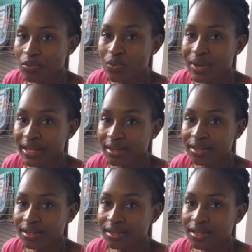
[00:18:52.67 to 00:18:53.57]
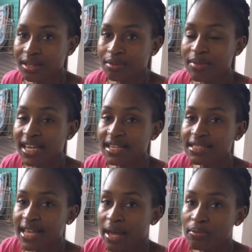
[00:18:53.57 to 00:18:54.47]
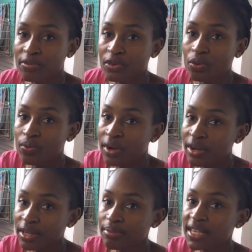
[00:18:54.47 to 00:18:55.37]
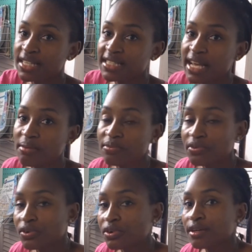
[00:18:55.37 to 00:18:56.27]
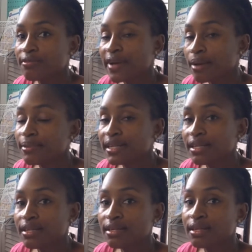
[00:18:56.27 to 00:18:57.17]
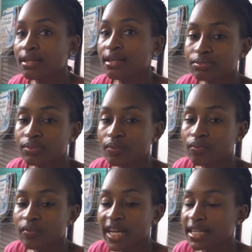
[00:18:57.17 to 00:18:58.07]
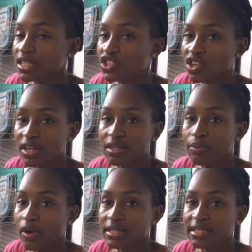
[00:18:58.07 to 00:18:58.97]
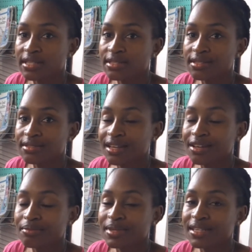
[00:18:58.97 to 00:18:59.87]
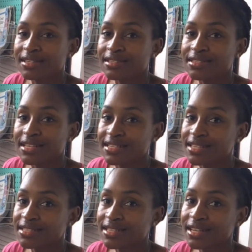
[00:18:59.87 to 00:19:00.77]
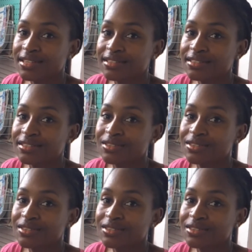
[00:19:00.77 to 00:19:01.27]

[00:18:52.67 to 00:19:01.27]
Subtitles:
well, making time for work, making time for family, and enjoying the process. Because as I said, you